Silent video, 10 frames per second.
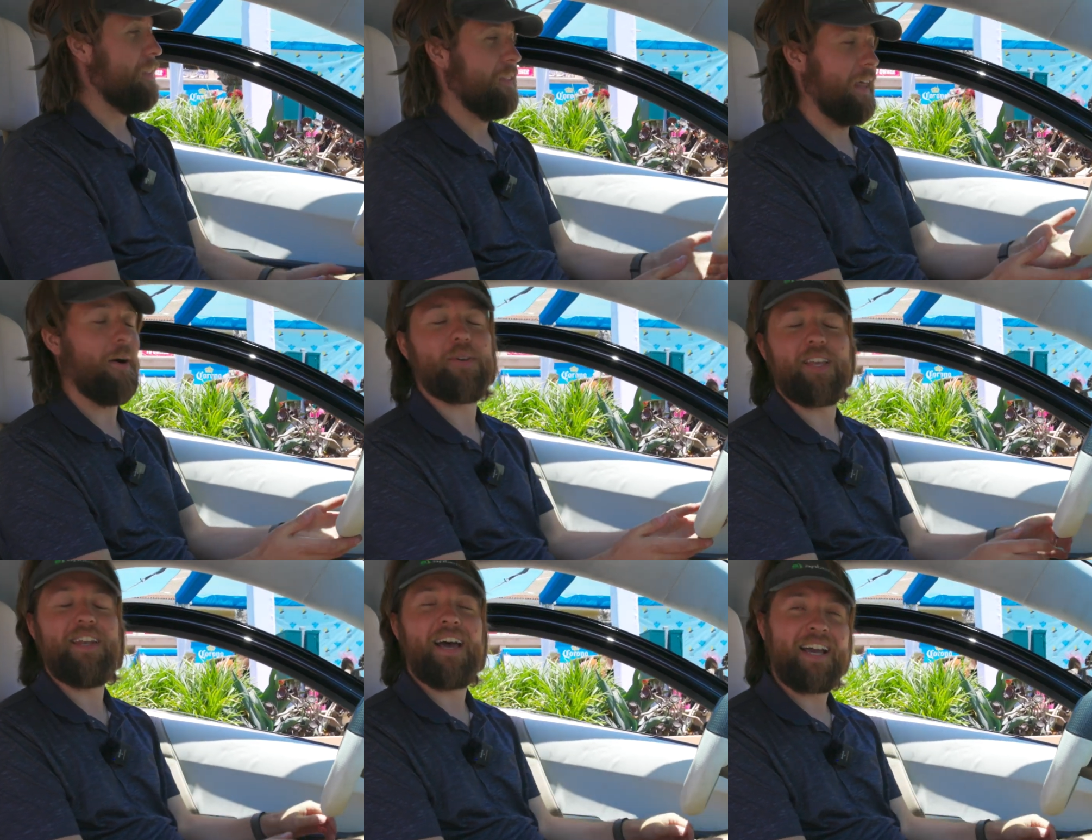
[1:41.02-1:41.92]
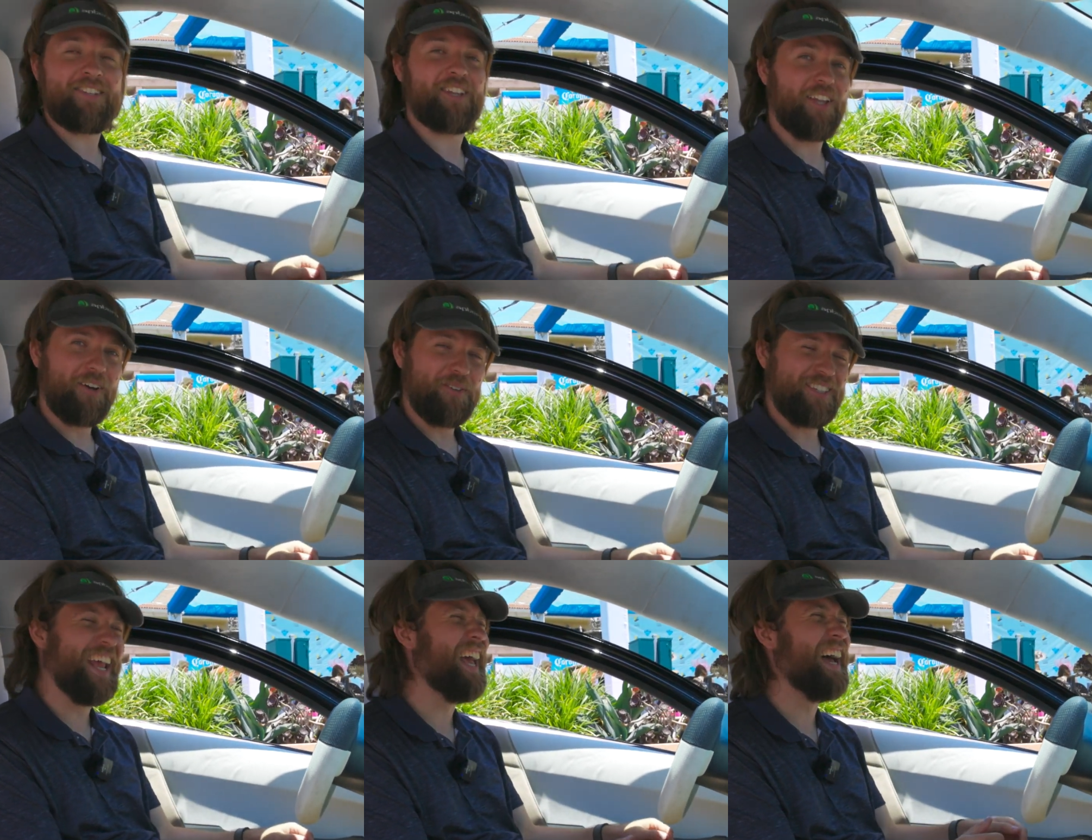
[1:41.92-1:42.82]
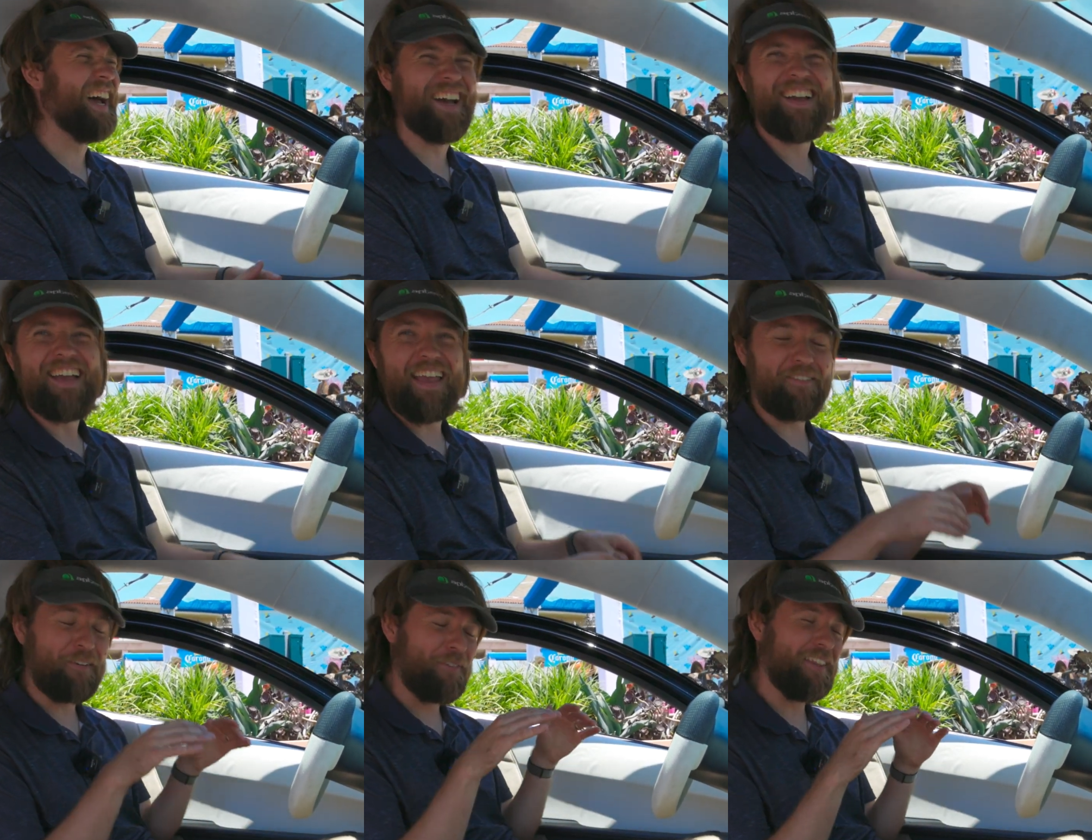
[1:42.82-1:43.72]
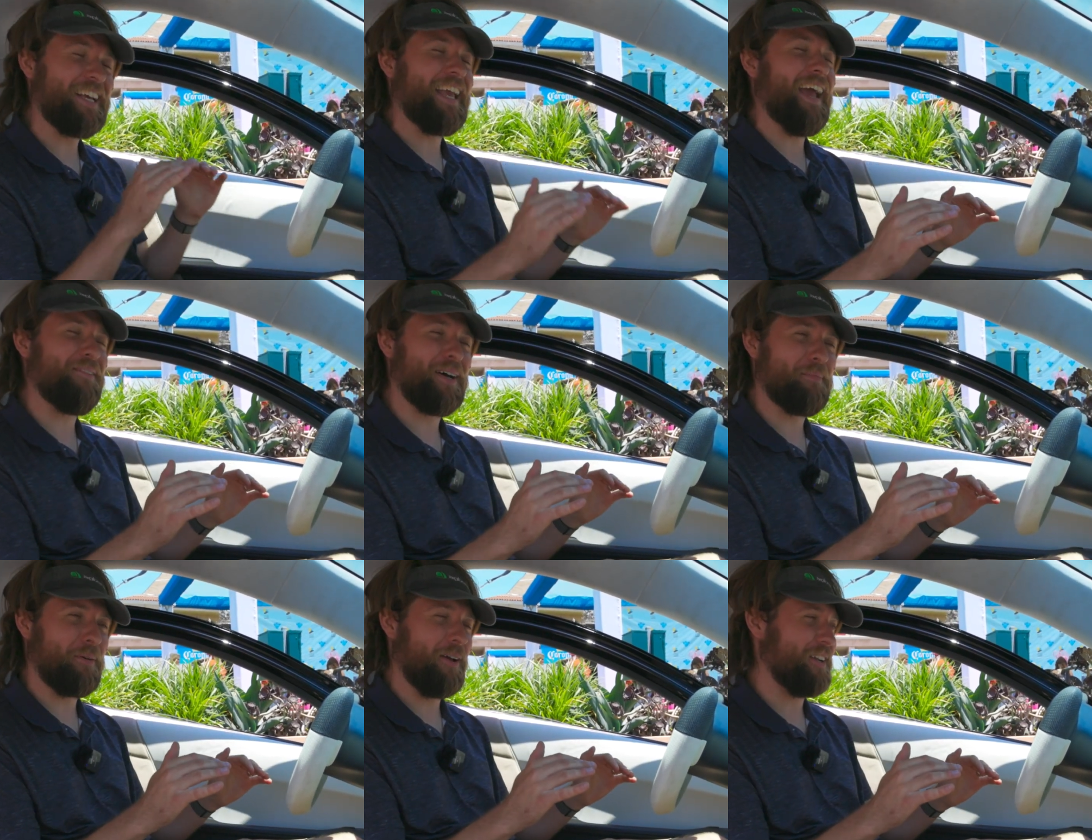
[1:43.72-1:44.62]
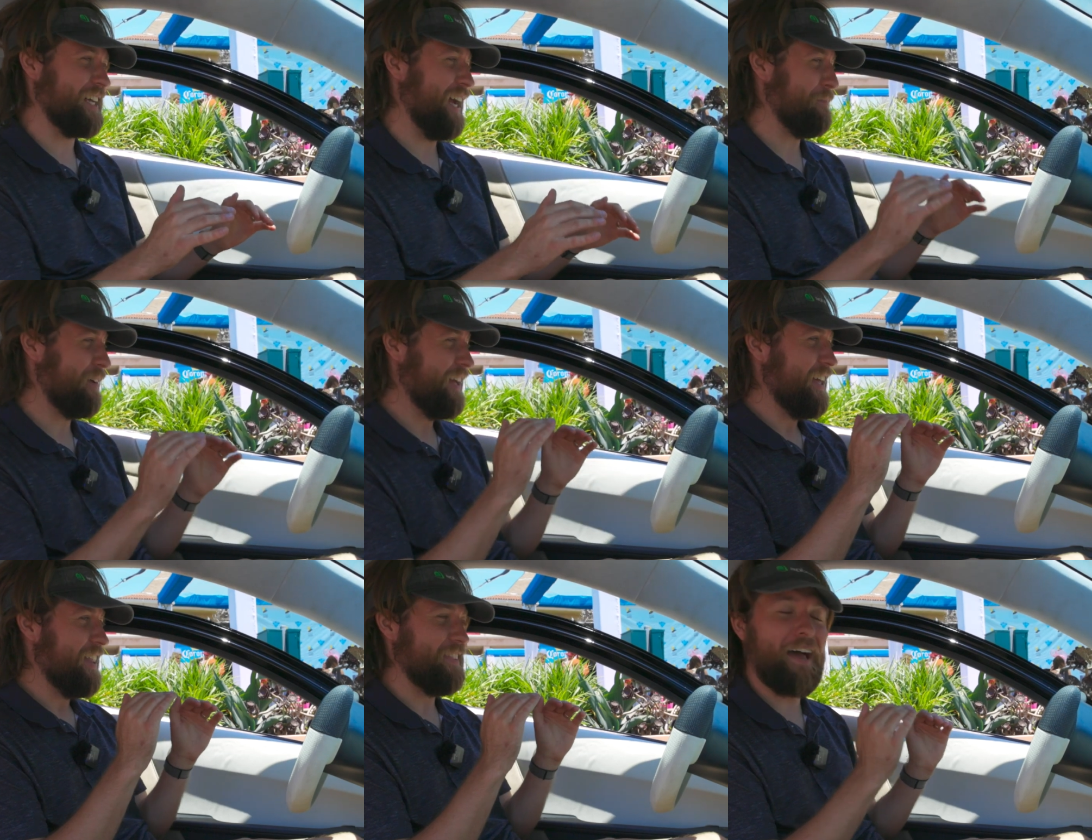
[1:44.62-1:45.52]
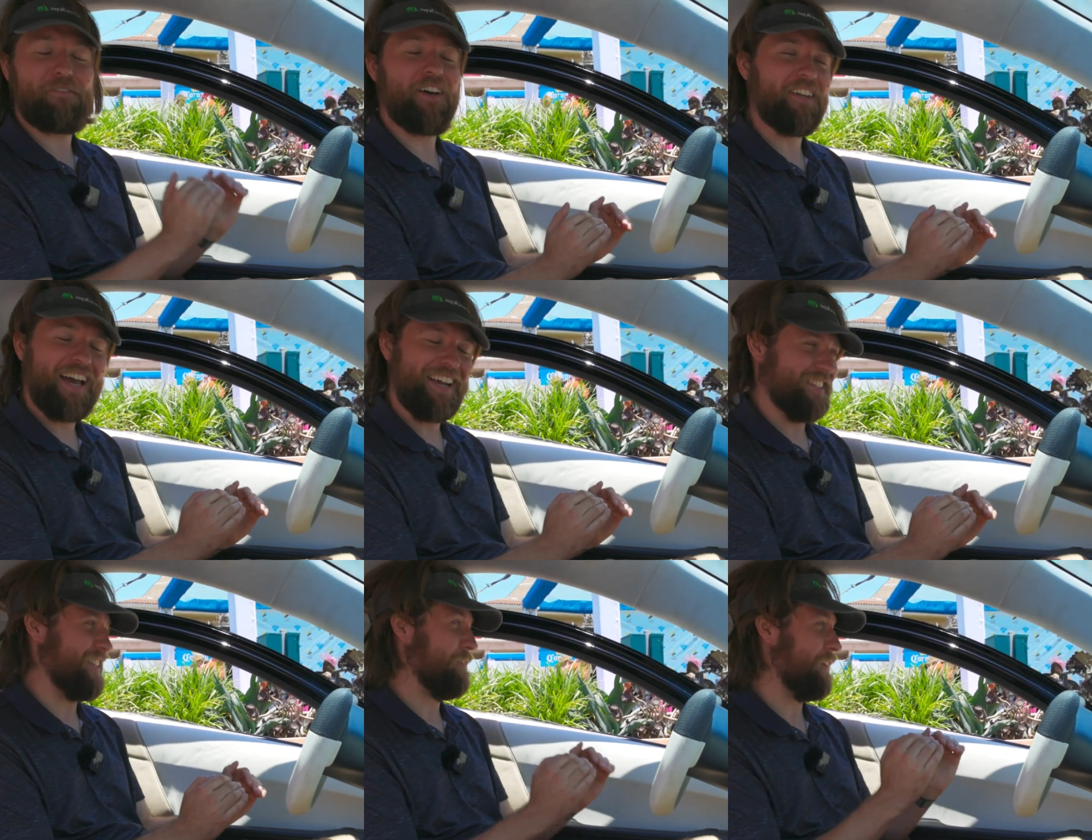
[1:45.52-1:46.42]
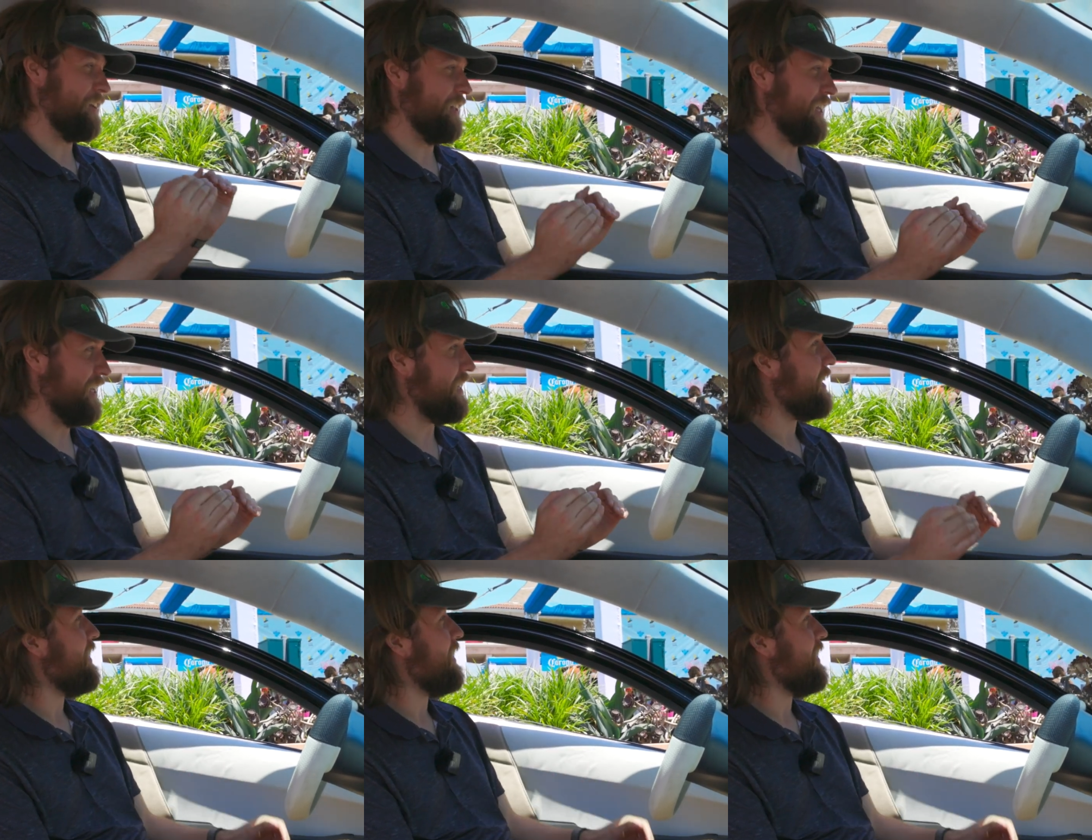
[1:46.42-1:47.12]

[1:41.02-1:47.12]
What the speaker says: That was a nice close. Even for the Gamma prototype, that felt nice. That felt clean.